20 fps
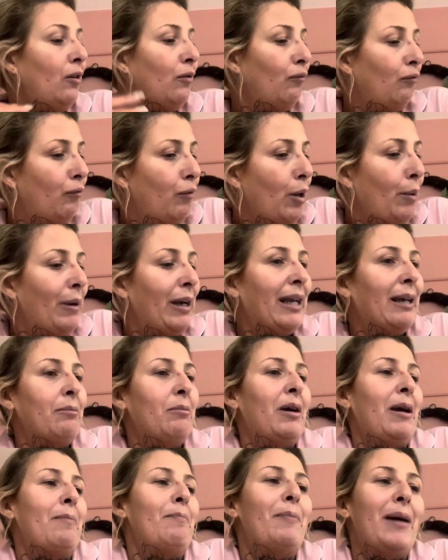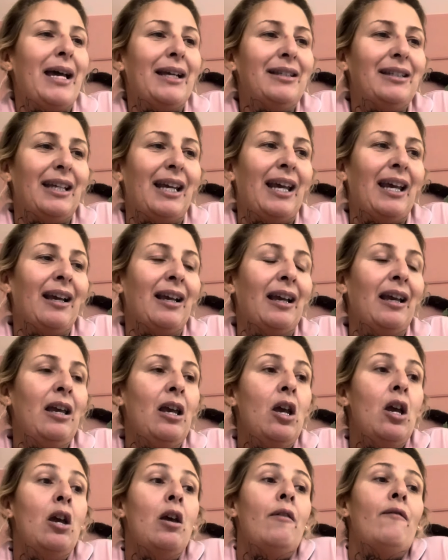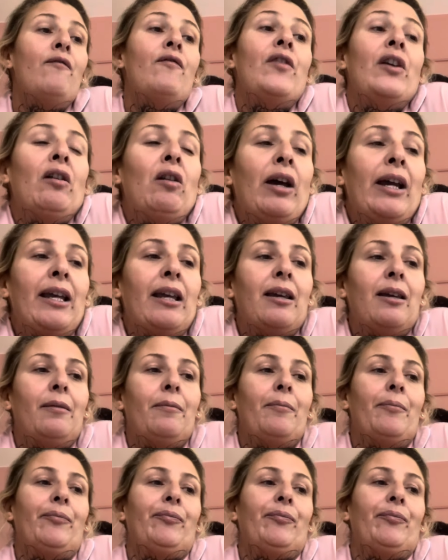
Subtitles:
ruining my bedding feel like